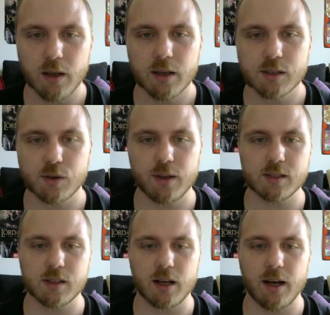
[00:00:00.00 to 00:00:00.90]
So that's
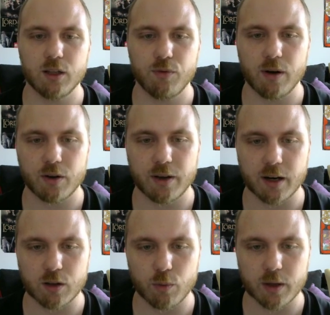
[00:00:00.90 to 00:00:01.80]
the height of our
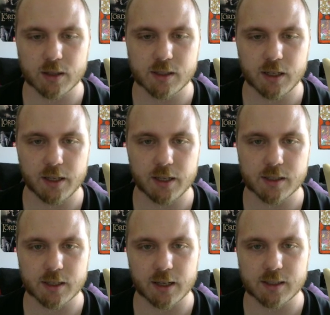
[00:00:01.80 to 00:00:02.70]
character. We can see
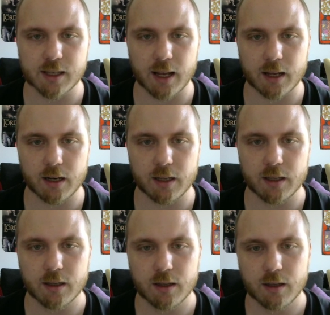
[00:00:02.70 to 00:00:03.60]
it's exactly
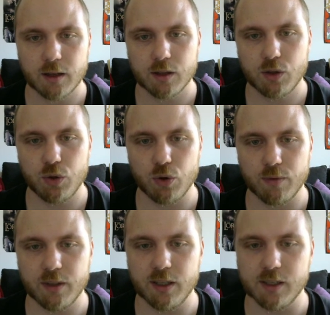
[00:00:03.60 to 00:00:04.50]
2
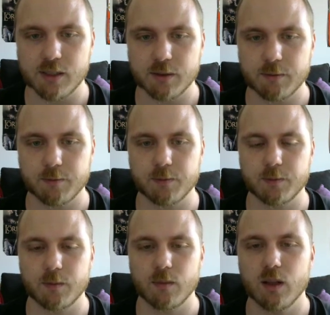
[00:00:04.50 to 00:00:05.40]
of these.
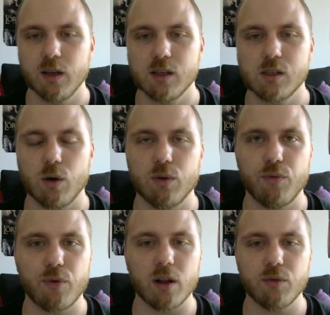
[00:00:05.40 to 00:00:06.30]
So the
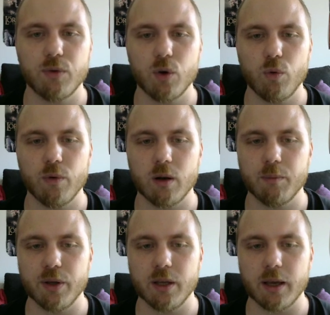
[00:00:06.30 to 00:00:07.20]
front view will
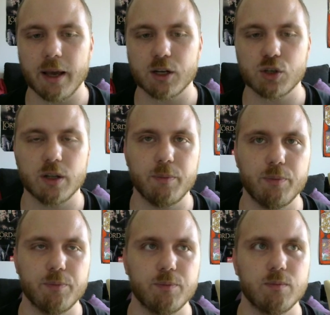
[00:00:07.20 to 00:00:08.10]
be actually
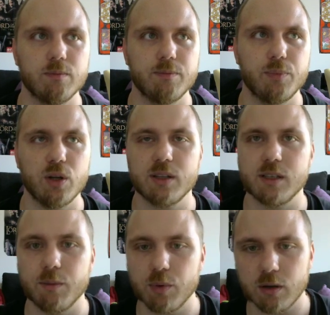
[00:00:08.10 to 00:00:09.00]
pretty
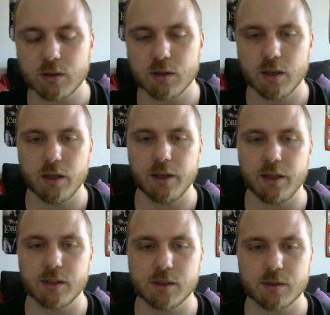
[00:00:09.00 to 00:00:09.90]
simple.
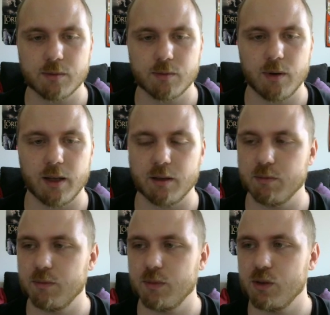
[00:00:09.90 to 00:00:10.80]
It's like
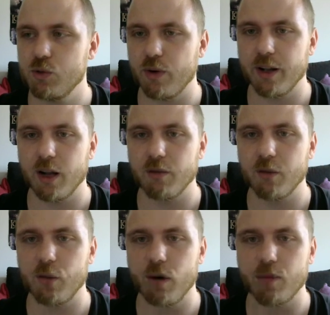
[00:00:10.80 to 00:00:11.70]
straight on
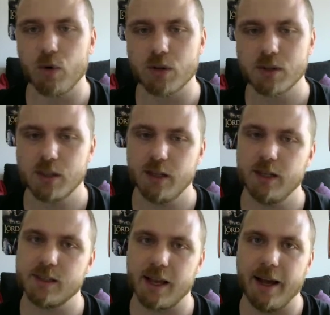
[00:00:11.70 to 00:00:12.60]
view. Of course,
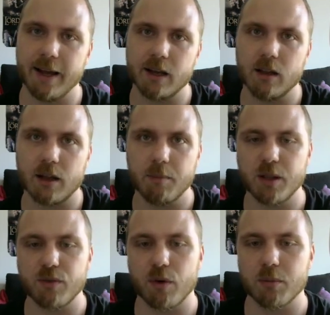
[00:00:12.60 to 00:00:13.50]
it's angled a
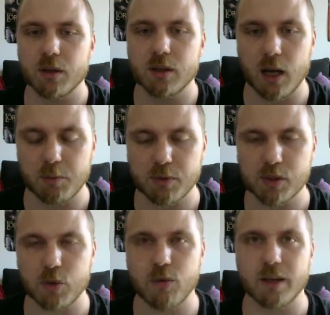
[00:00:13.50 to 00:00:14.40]
bit from the top,
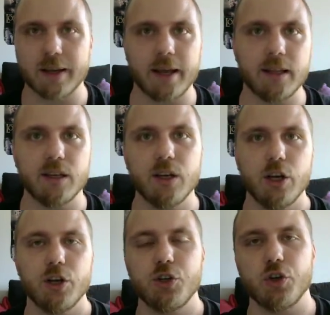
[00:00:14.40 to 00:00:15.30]
so the head
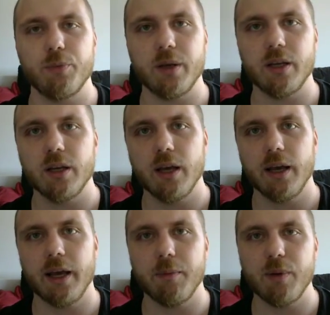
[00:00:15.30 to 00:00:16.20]
should be
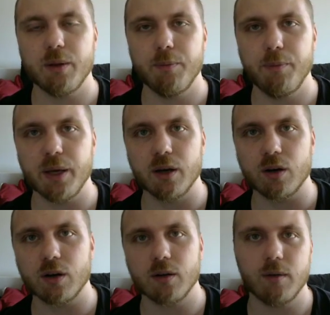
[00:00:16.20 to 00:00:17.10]
a bit
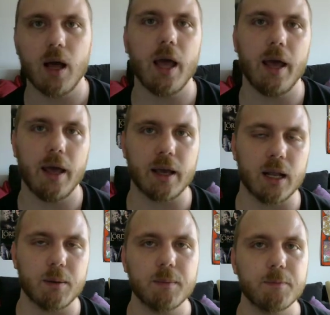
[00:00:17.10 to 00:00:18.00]
bigger.
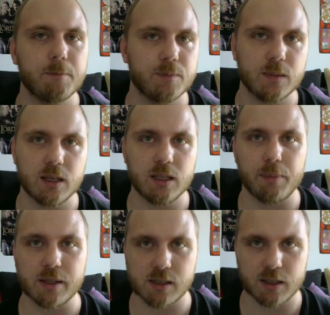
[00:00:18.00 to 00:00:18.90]
Again, it
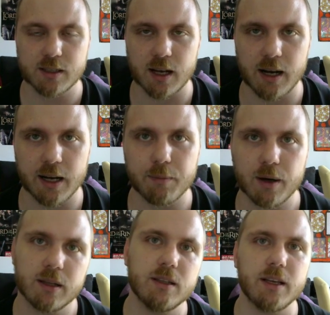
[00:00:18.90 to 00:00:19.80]
depends on design,
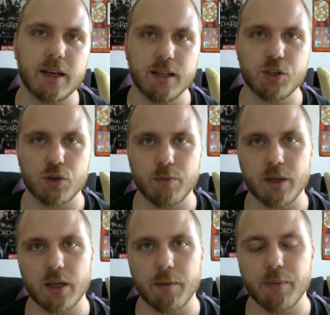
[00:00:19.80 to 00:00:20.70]
but the head should
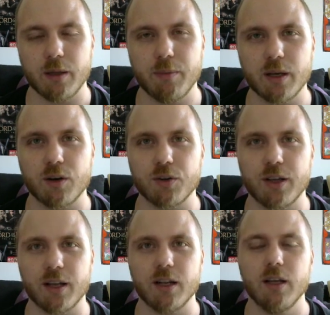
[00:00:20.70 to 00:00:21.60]
be a bit bigger
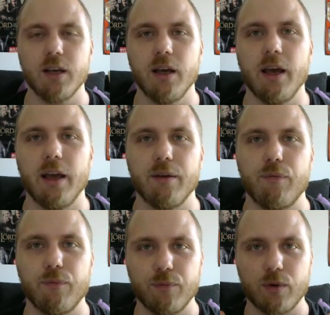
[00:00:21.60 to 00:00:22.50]
than a
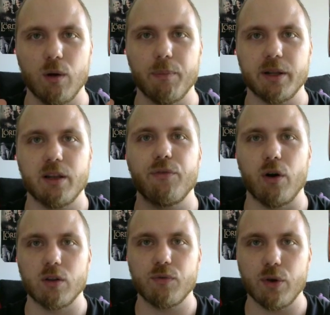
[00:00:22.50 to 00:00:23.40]
completely
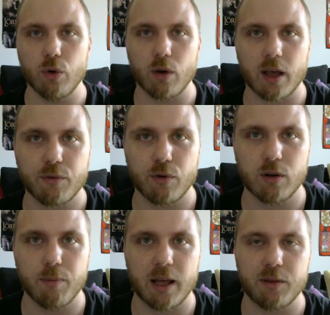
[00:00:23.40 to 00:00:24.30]
front view like for the
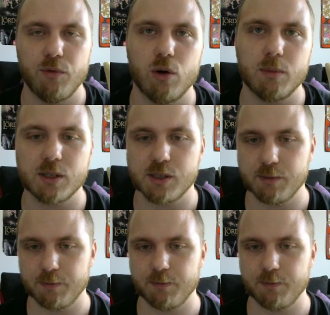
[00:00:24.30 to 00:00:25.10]
platformers.